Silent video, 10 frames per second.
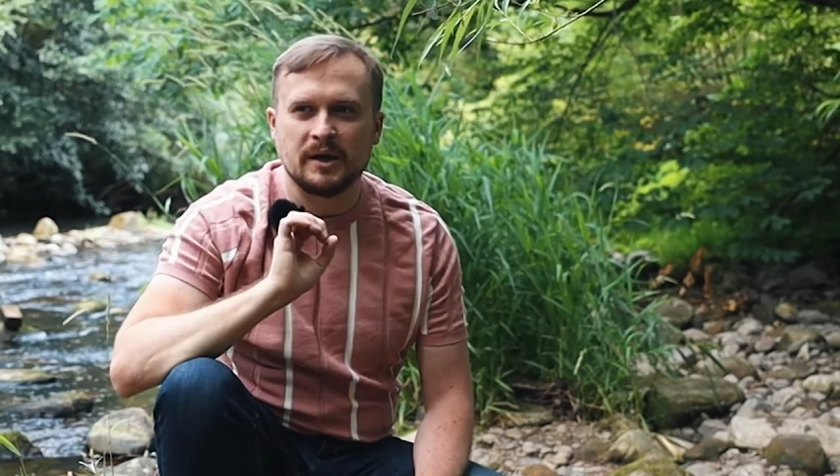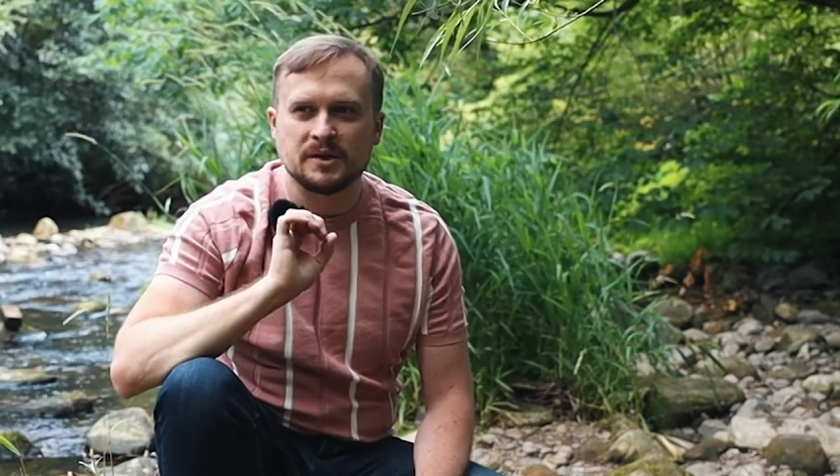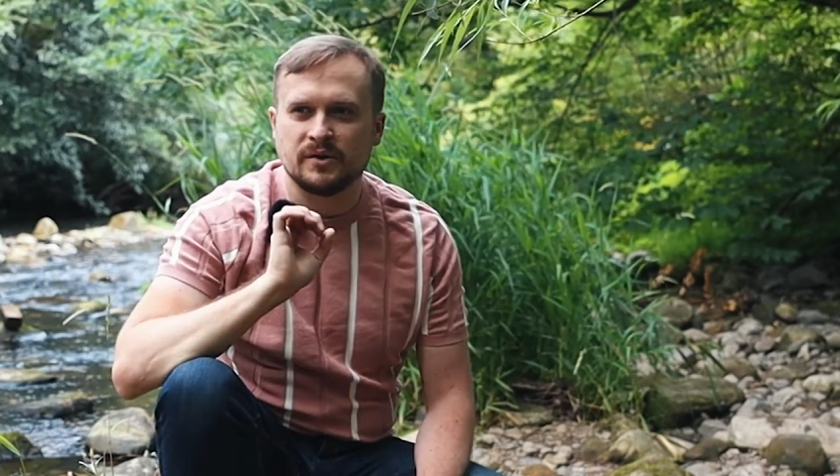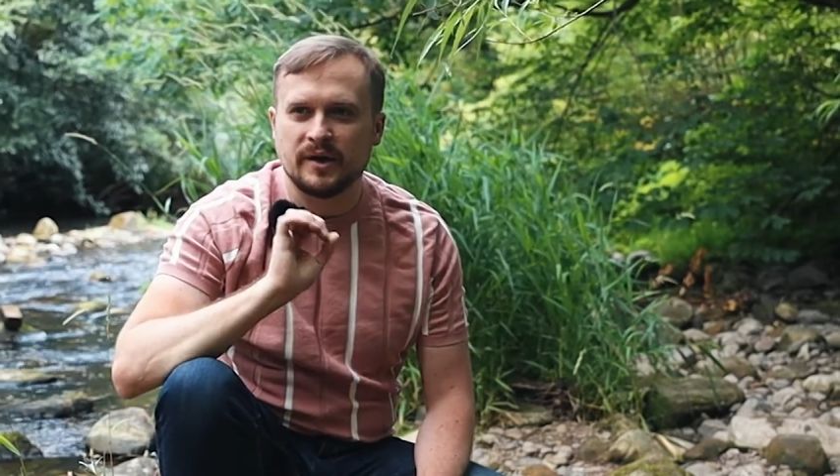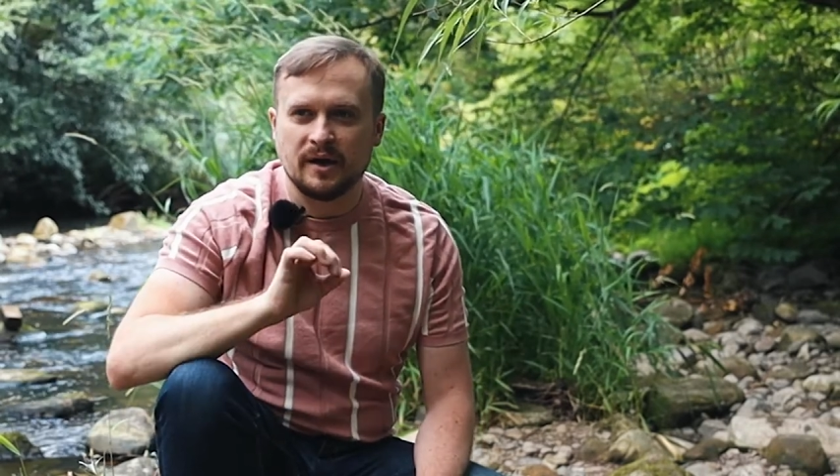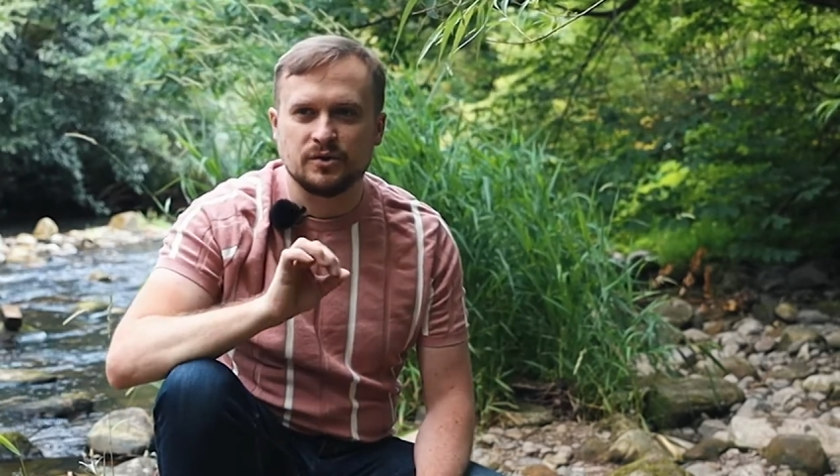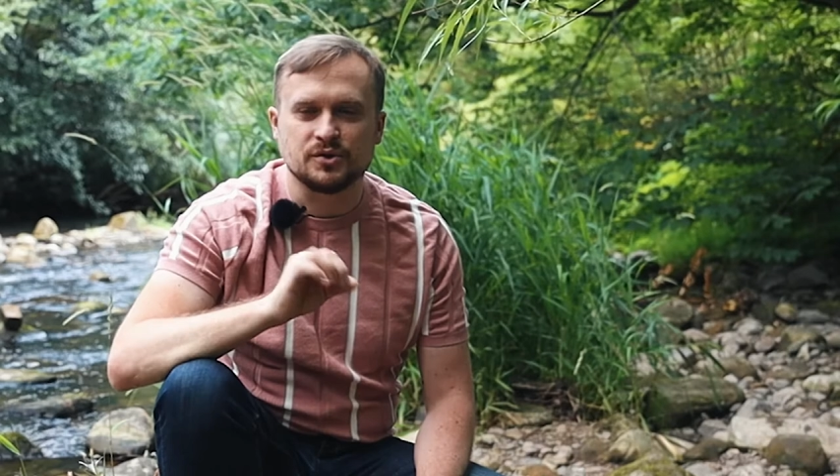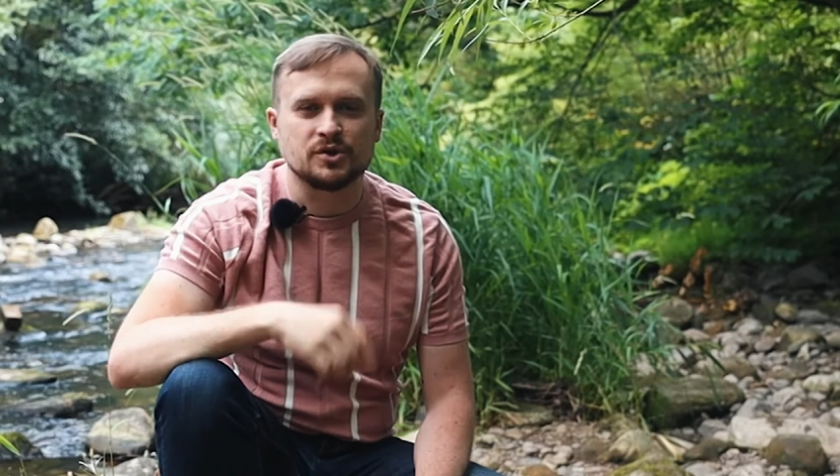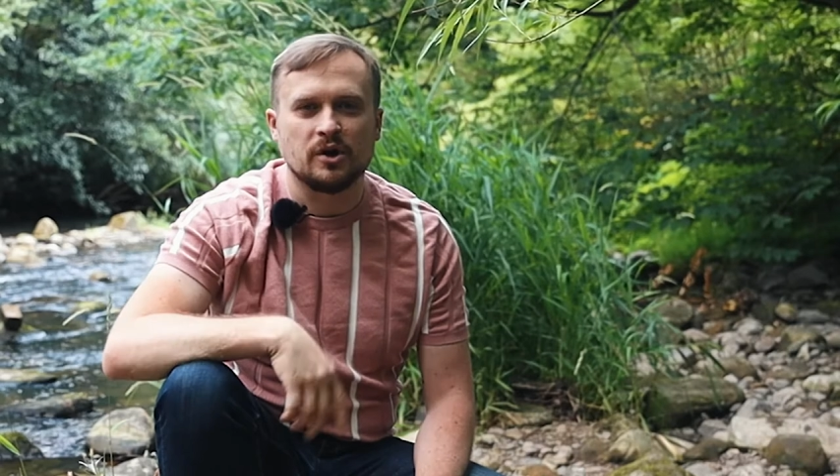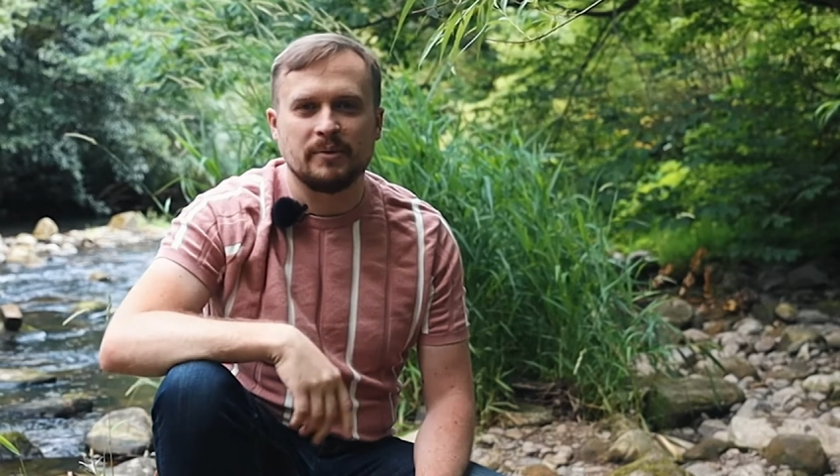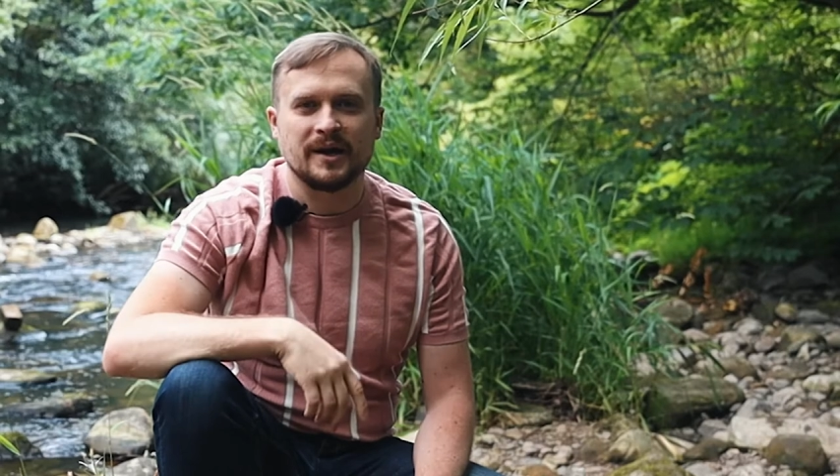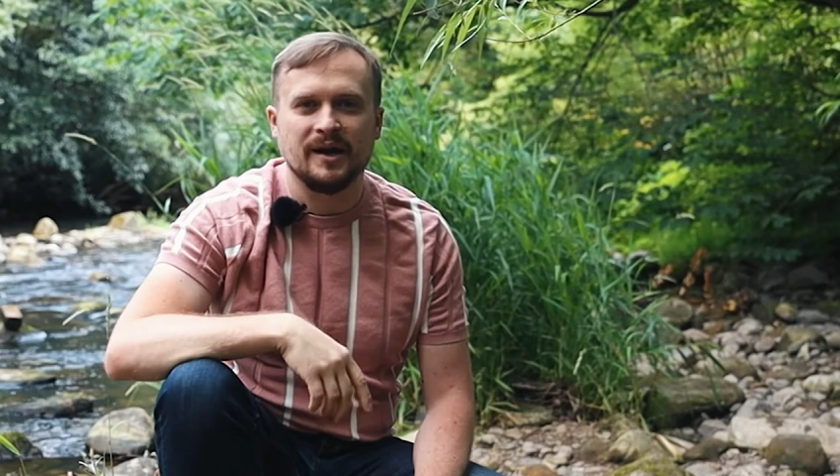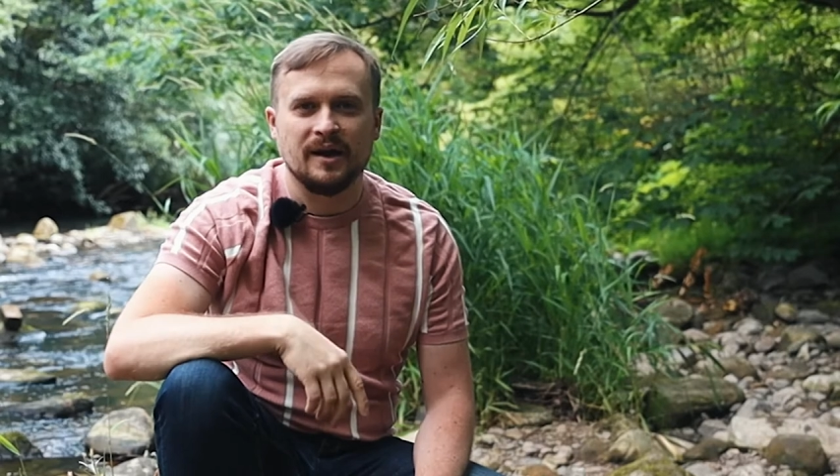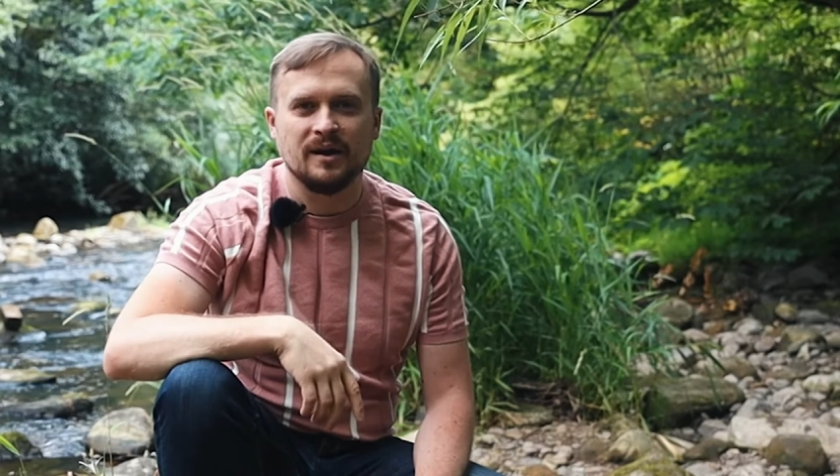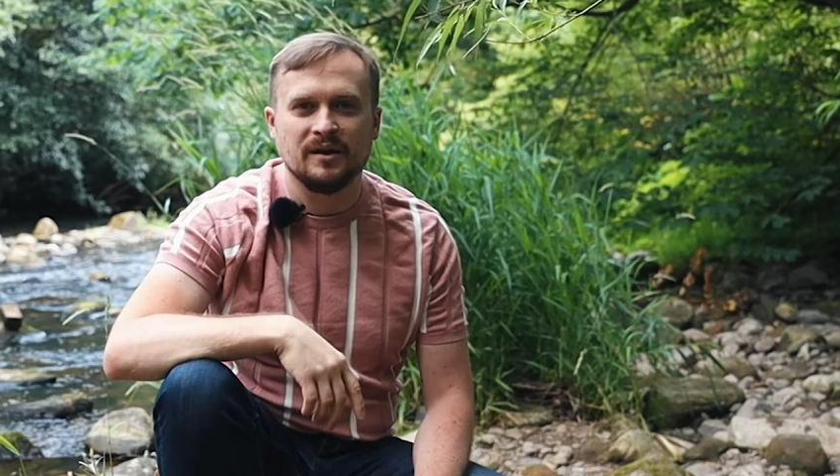so I had to stop
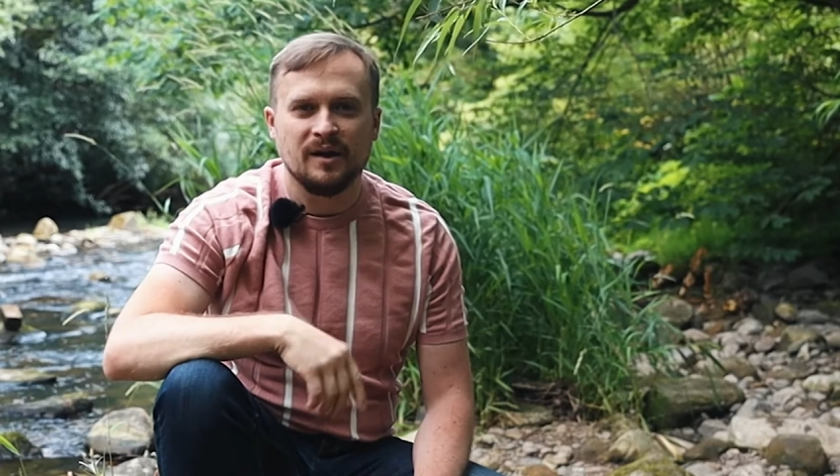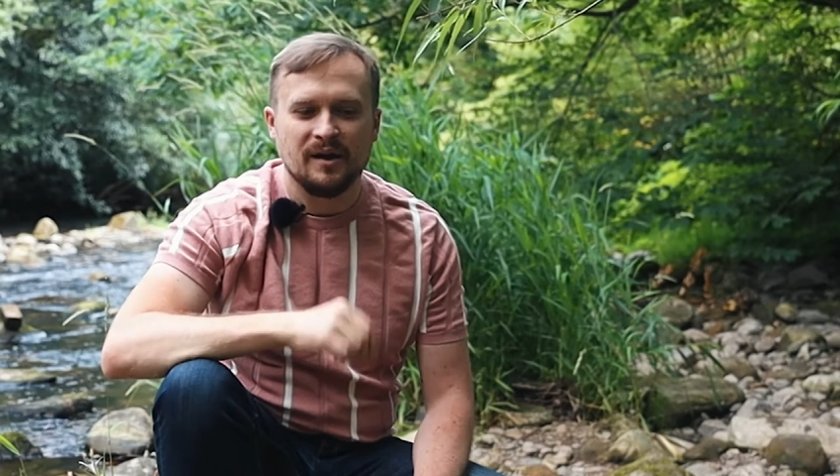again,